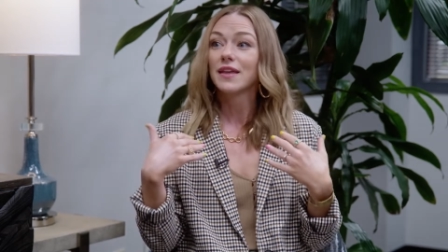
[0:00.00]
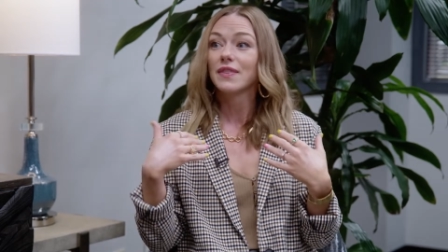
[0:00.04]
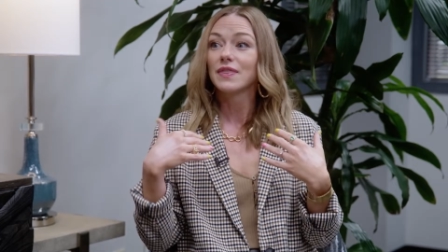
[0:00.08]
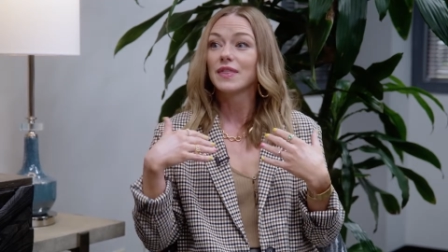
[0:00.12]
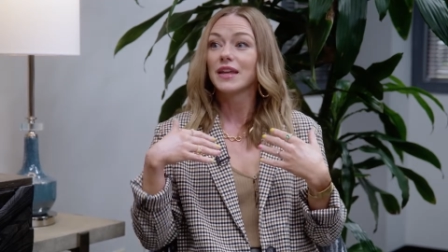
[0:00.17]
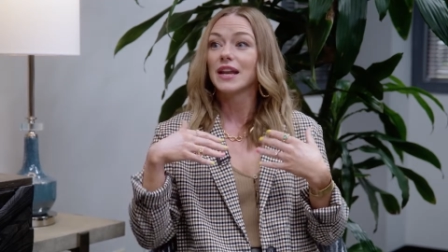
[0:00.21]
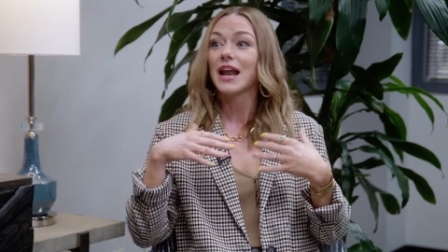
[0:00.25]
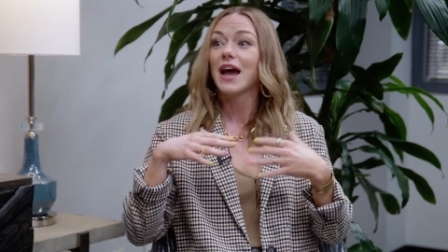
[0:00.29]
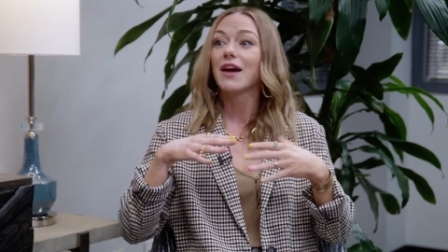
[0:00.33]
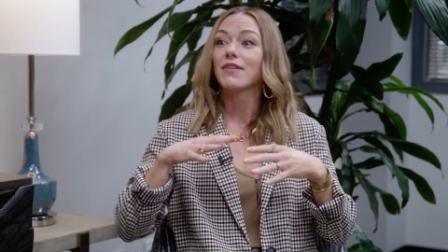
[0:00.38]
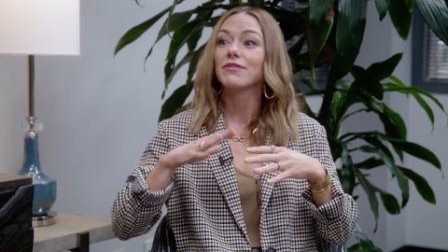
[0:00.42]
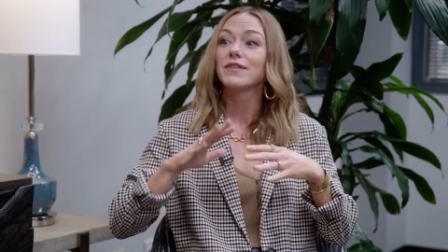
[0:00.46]

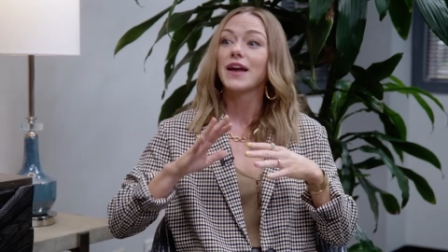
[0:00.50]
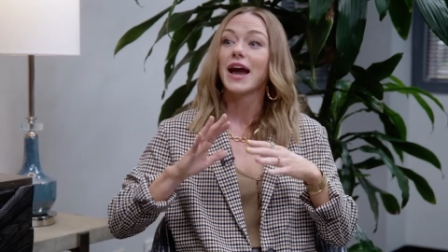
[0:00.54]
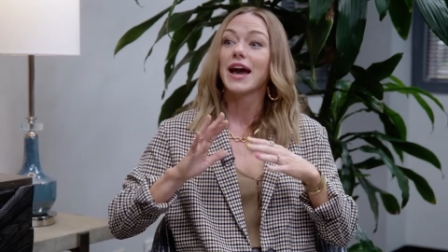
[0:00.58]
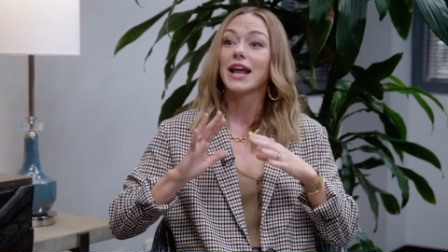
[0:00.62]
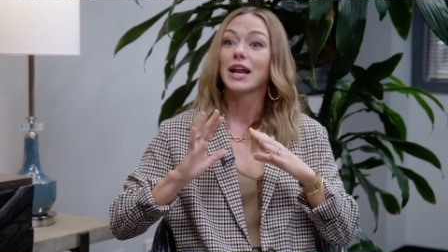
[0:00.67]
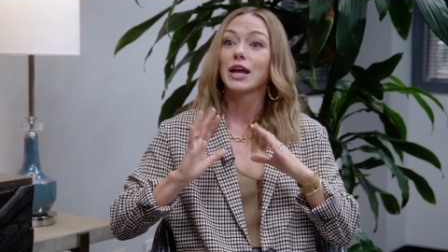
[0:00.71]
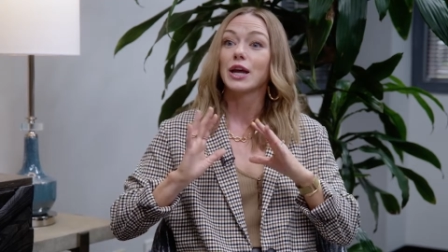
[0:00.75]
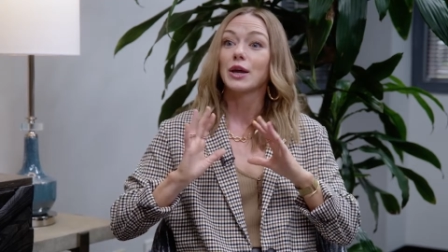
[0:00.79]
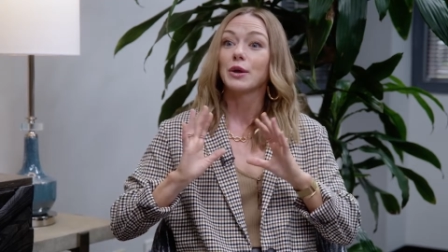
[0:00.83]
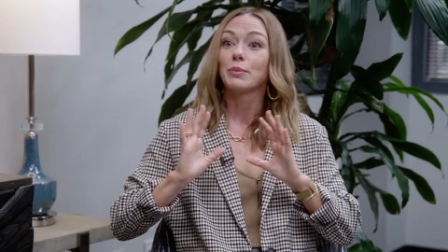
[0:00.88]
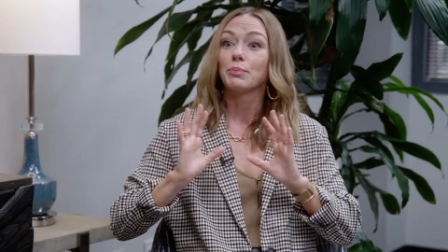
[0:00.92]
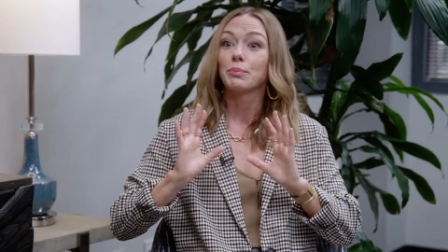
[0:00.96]
then I've got
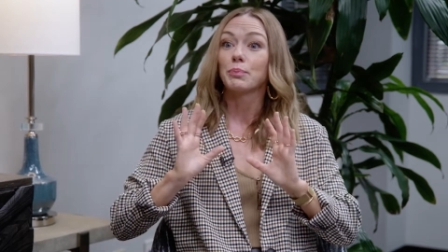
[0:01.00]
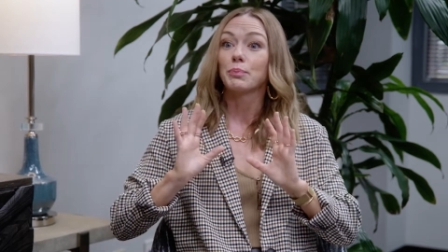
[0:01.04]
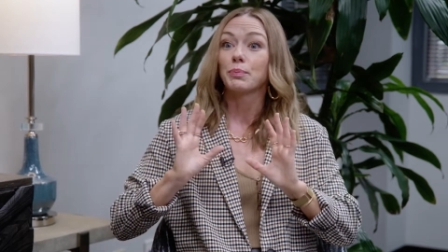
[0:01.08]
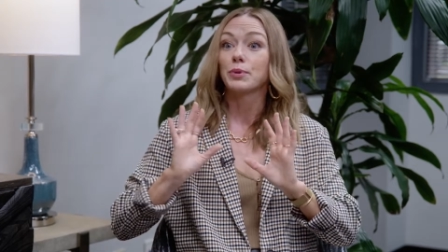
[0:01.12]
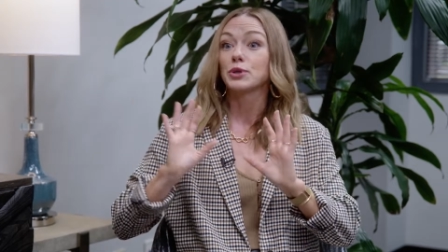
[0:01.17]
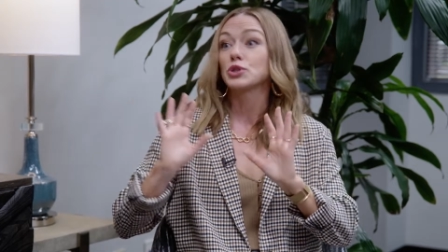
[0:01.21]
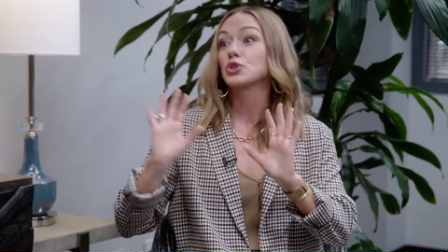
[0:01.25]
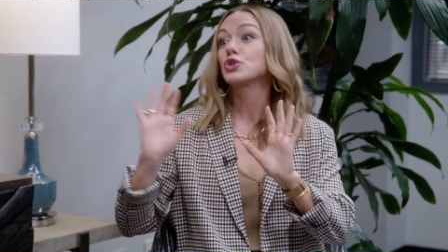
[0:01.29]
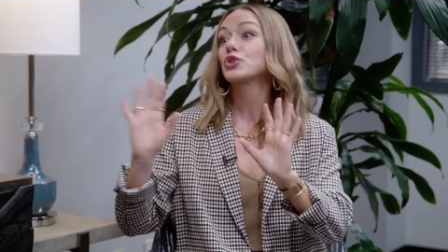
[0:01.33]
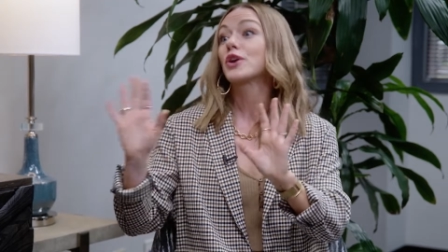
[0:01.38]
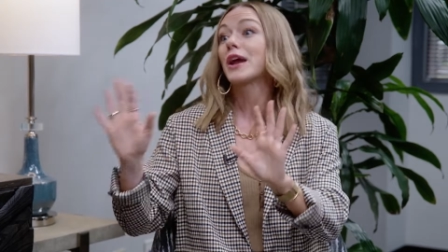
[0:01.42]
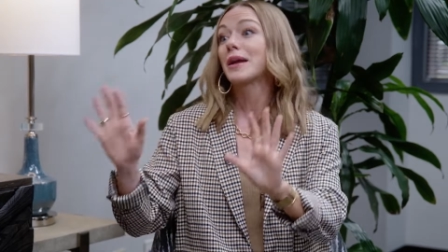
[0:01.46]
to
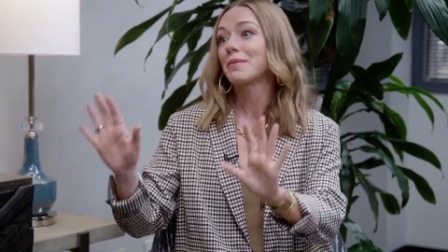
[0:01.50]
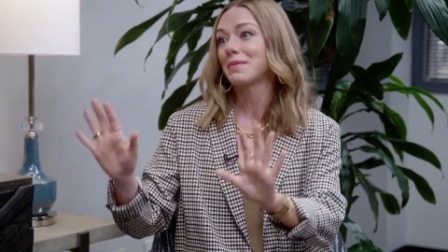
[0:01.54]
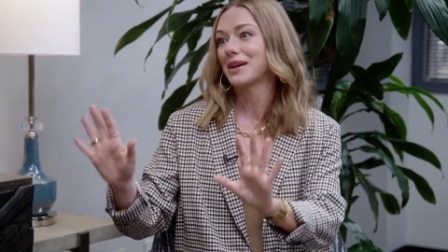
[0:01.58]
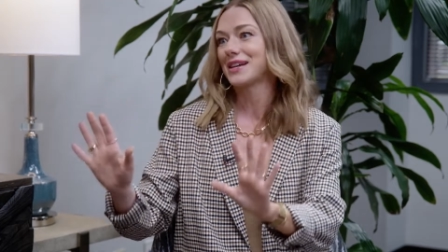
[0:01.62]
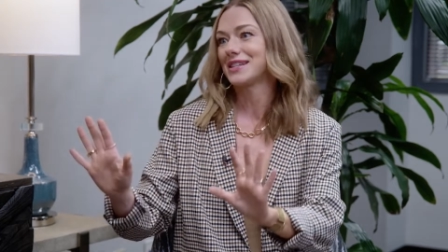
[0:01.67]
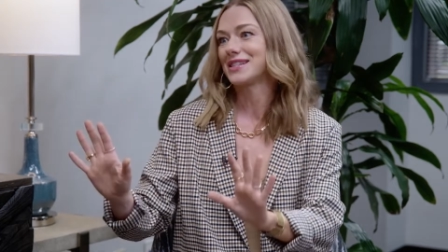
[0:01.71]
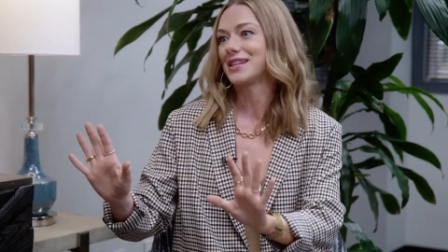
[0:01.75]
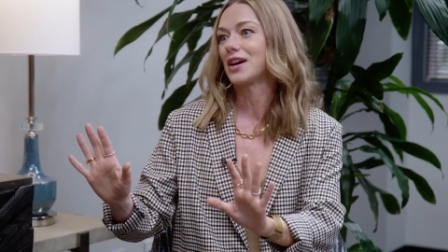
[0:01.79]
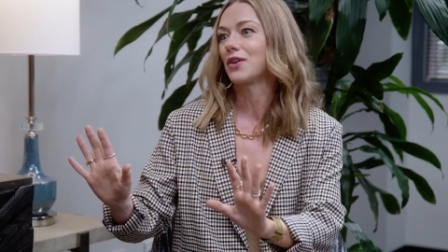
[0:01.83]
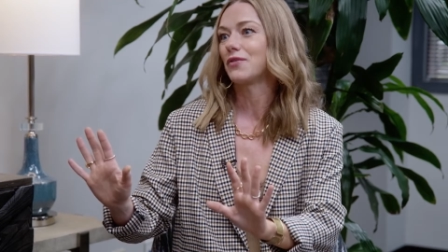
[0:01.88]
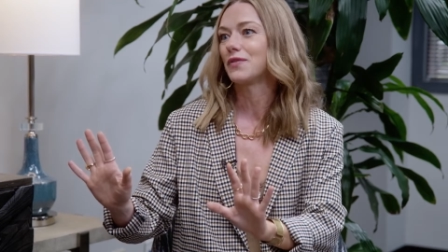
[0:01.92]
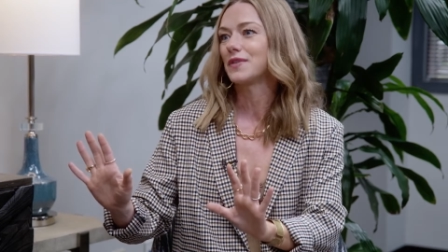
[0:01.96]
portray
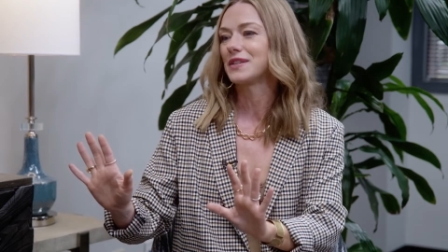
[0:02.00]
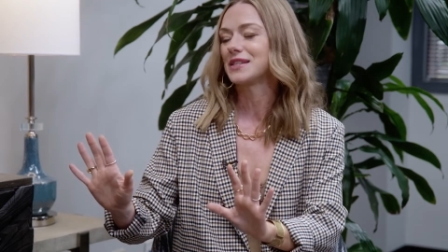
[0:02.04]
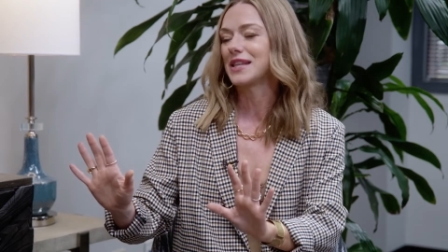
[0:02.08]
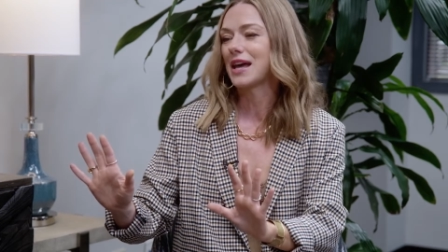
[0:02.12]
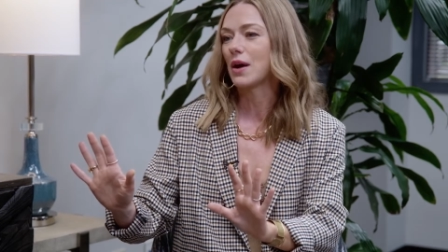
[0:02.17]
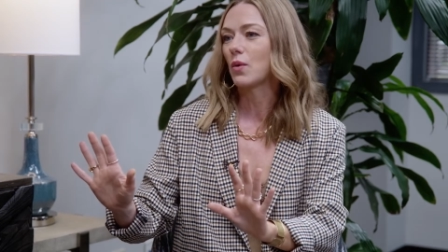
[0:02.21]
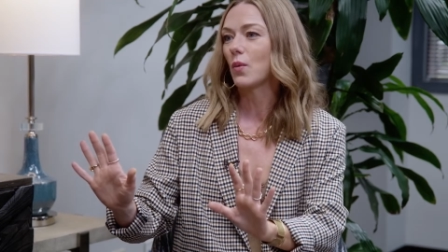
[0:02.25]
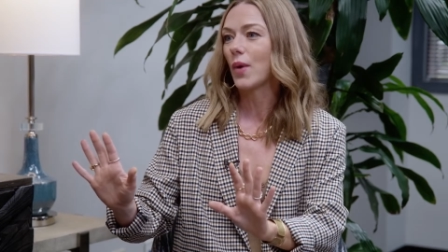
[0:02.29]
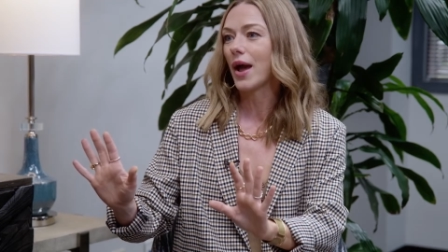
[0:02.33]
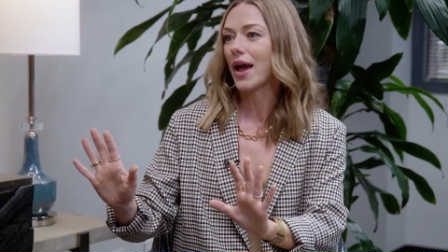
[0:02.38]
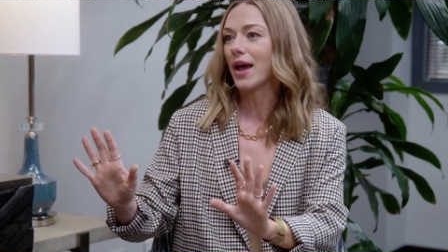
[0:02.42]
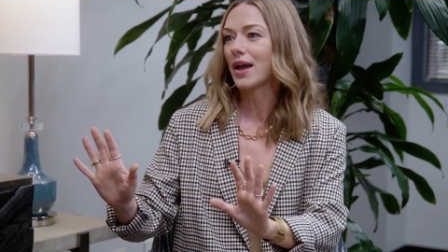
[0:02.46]
myself as
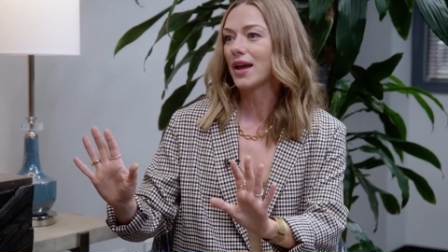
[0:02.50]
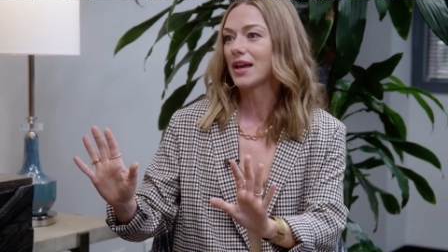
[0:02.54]
that way.